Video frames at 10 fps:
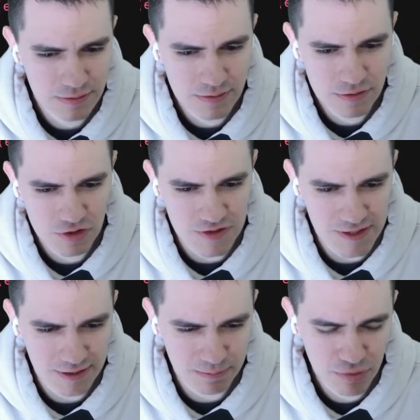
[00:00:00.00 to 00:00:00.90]
which is
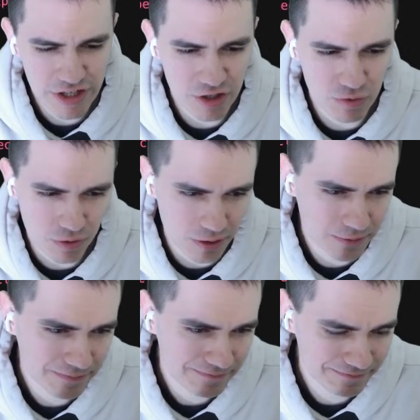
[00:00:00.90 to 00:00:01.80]
a pretty good rule.
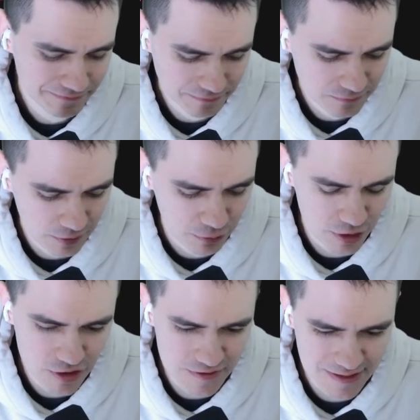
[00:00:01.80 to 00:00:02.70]
For
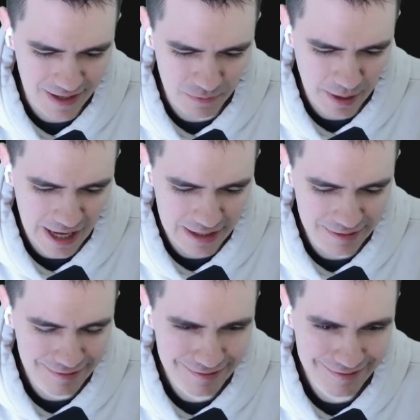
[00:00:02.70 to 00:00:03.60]
each is kind of bad.
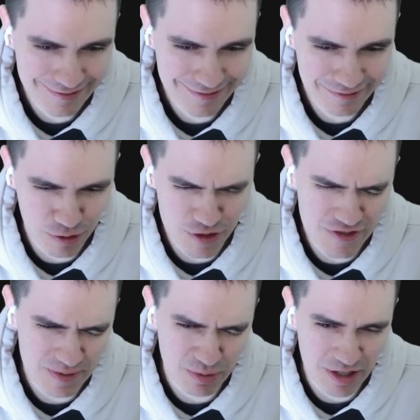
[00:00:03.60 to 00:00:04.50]
For each
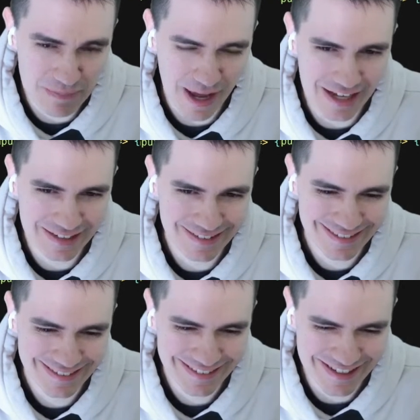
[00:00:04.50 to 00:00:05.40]
is a pretty bad.
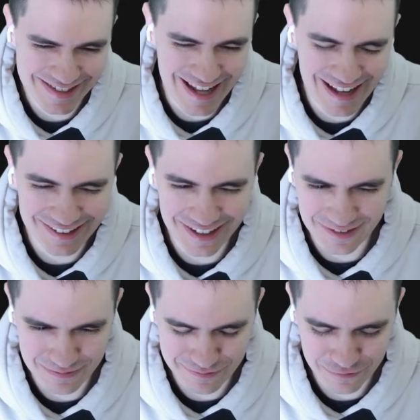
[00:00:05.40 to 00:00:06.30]
It's not like
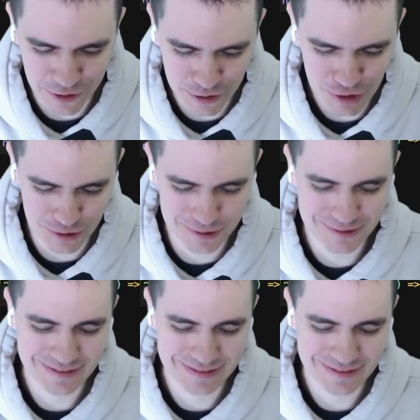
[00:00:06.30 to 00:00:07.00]
functional.